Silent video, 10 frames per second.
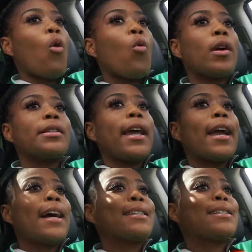one
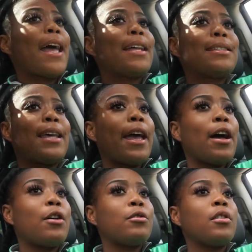day I sat
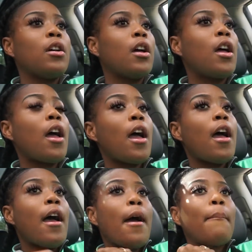down,
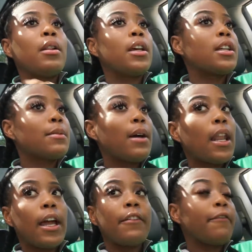planned my
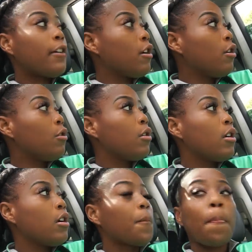life out,
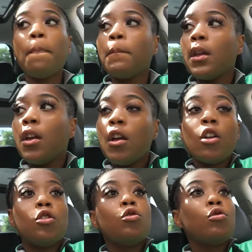
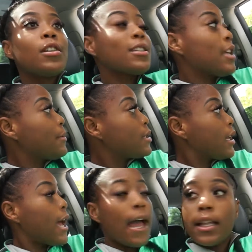knew the steps
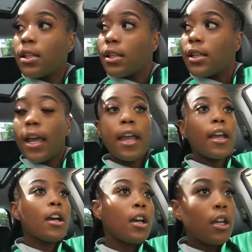that I had to
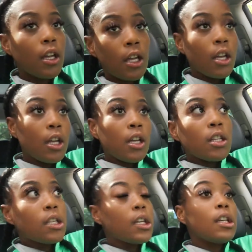take
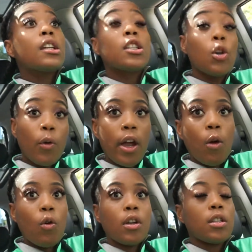to get to where I
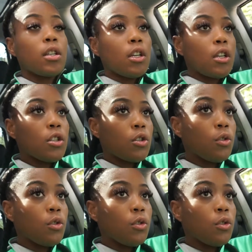wanted to get